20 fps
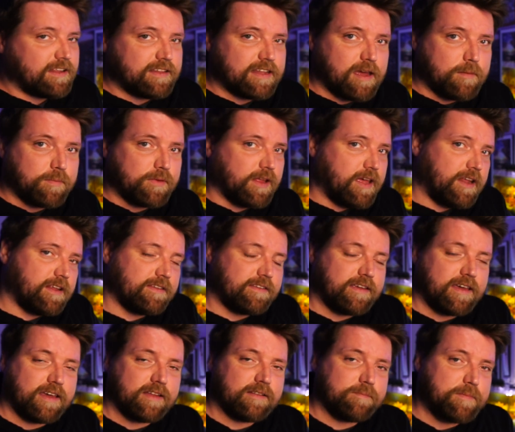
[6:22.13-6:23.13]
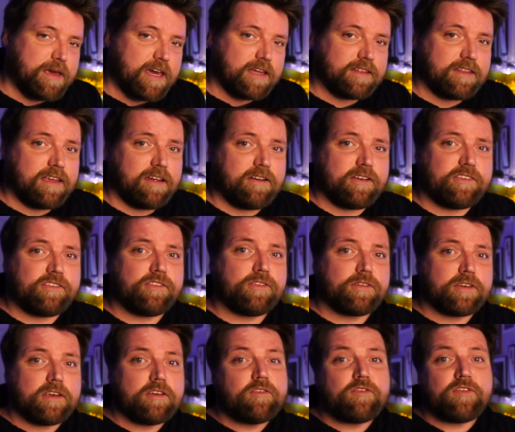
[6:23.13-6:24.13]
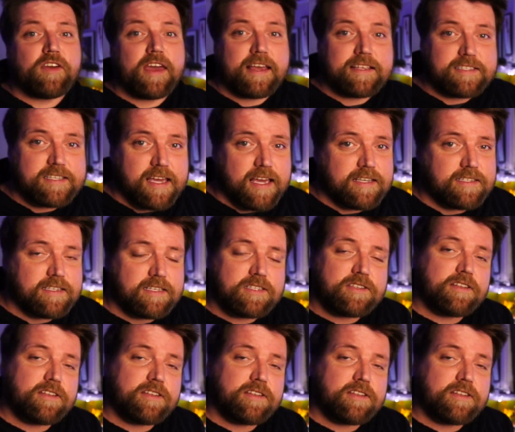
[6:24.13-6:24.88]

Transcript: that planted tank back there is looking fantastic.